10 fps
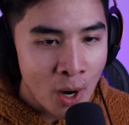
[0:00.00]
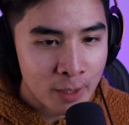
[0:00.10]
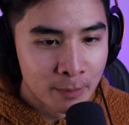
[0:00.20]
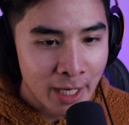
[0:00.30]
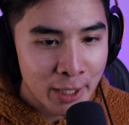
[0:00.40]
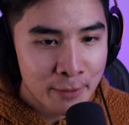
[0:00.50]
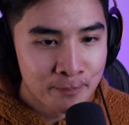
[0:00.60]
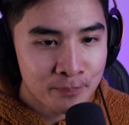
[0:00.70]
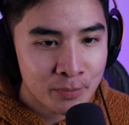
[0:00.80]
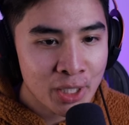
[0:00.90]
Markiplier.
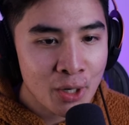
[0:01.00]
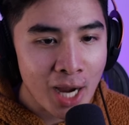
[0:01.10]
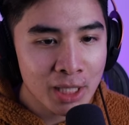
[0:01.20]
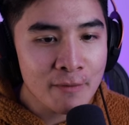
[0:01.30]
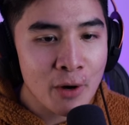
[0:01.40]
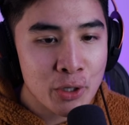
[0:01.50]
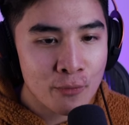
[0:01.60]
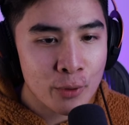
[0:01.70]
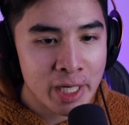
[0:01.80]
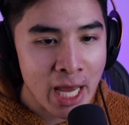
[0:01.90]
You know, I love how you're
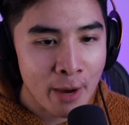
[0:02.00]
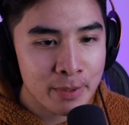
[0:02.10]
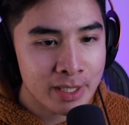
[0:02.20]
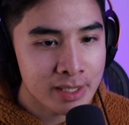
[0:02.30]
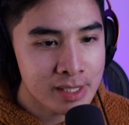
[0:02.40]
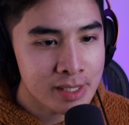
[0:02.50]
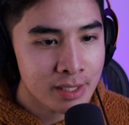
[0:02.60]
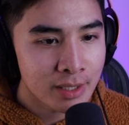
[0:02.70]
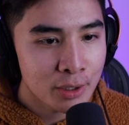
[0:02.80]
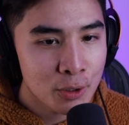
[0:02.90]
freaking out because
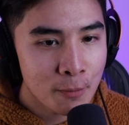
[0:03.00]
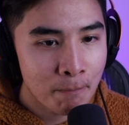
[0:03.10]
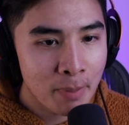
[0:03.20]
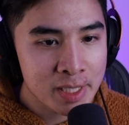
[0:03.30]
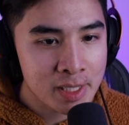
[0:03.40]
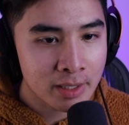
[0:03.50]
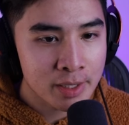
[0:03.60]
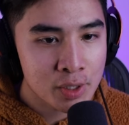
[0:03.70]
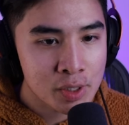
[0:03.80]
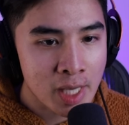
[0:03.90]
you're
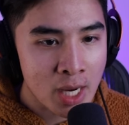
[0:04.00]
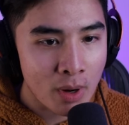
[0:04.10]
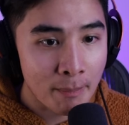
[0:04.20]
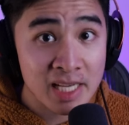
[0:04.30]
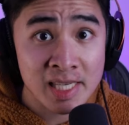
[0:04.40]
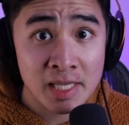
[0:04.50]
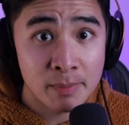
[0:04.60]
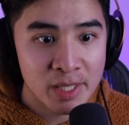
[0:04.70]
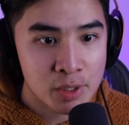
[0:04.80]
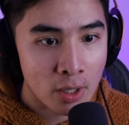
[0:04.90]
basically just saying what my
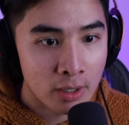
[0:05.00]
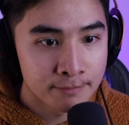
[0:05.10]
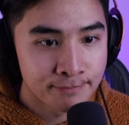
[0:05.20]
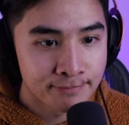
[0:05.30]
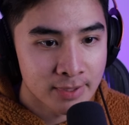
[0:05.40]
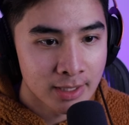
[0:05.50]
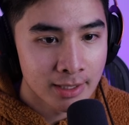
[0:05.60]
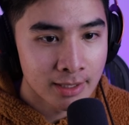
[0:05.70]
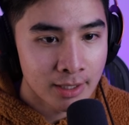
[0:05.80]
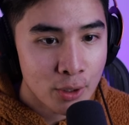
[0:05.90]
sentiments are.
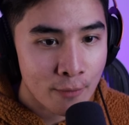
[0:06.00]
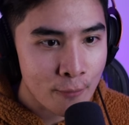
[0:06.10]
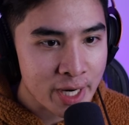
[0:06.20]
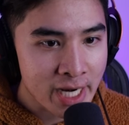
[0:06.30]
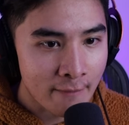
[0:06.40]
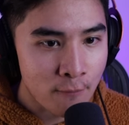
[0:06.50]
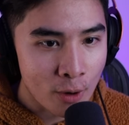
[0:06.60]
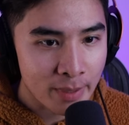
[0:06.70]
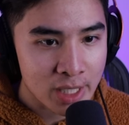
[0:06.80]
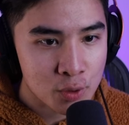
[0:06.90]
You're freaking out
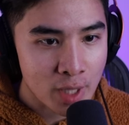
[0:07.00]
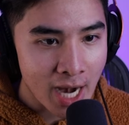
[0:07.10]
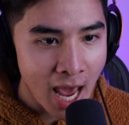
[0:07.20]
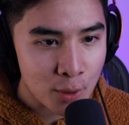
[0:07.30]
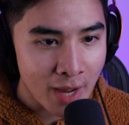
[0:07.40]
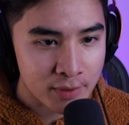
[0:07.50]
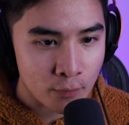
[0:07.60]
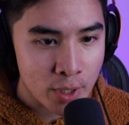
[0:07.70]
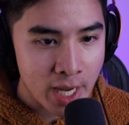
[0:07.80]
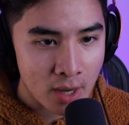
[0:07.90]
for me so that I don't have to
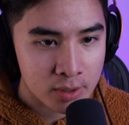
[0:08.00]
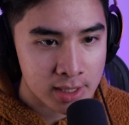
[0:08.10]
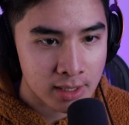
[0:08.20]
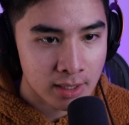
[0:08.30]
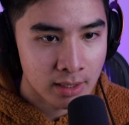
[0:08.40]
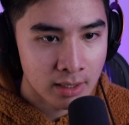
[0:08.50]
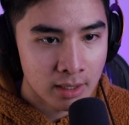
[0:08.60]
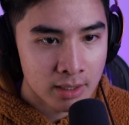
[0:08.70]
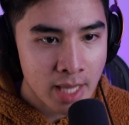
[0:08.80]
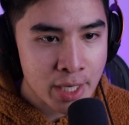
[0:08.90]
freak out.
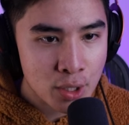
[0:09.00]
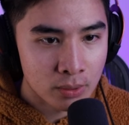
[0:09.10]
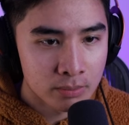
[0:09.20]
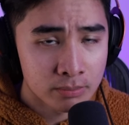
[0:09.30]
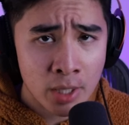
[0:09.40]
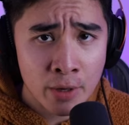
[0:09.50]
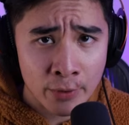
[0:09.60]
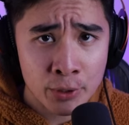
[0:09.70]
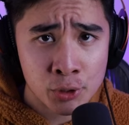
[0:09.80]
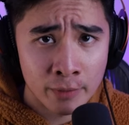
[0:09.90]
Thank you. Thank you
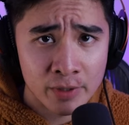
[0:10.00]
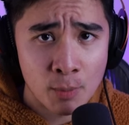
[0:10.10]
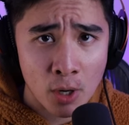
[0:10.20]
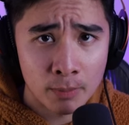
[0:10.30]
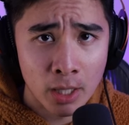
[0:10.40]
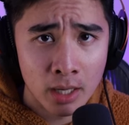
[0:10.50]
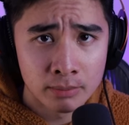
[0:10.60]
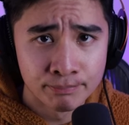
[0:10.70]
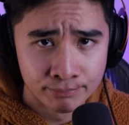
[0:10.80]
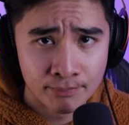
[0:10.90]
for your service, Markiplier.
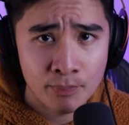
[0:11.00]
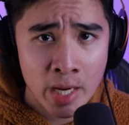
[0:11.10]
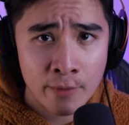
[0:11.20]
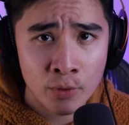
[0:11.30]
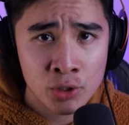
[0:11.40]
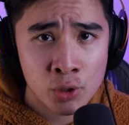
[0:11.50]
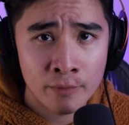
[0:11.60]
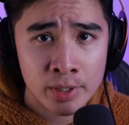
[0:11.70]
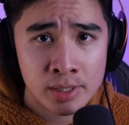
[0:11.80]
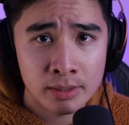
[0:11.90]
Thank you for your
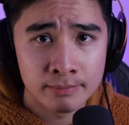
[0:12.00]
service.